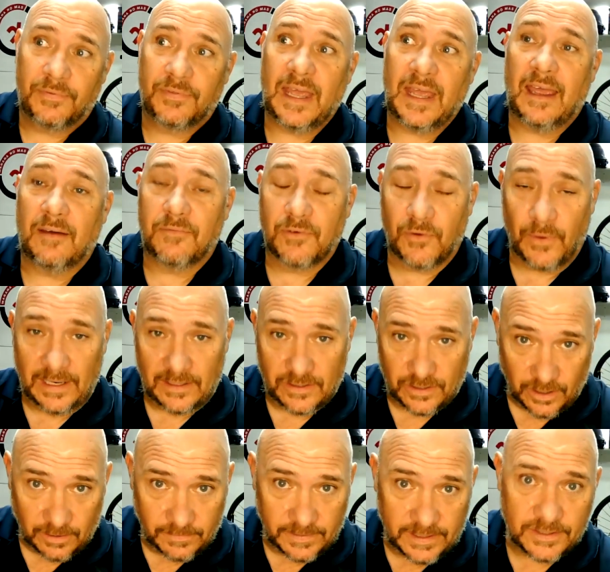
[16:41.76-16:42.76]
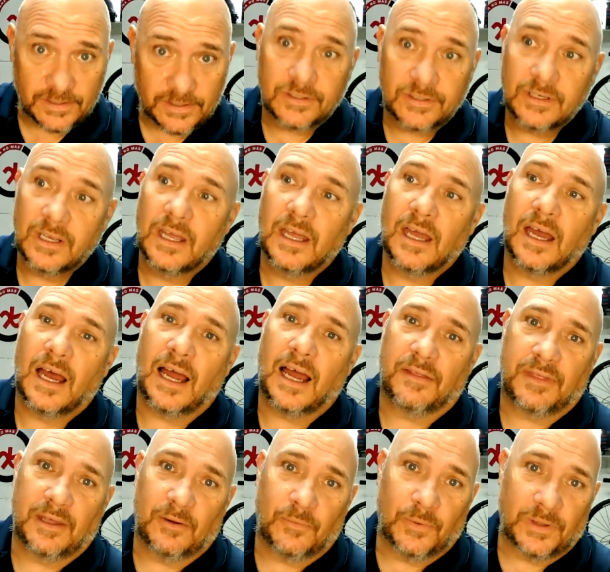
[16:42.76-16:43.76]
They have great service. I
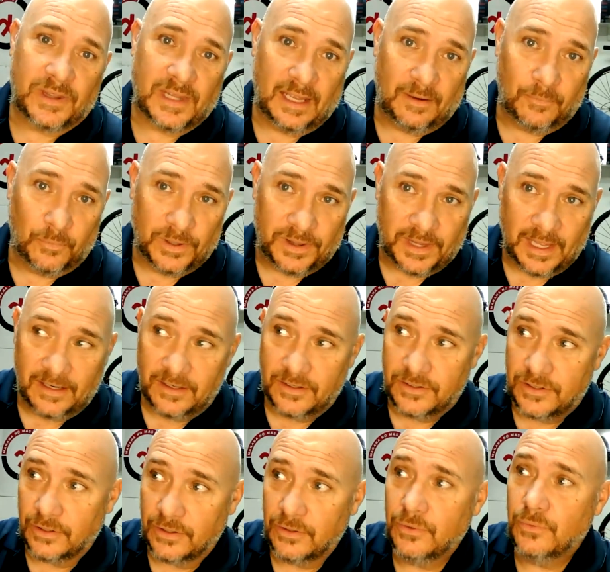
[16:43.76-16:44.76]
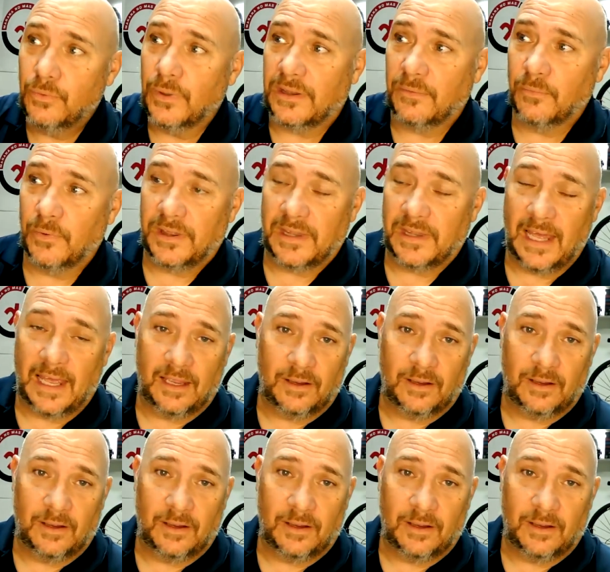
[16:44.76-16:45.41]
think what they do, what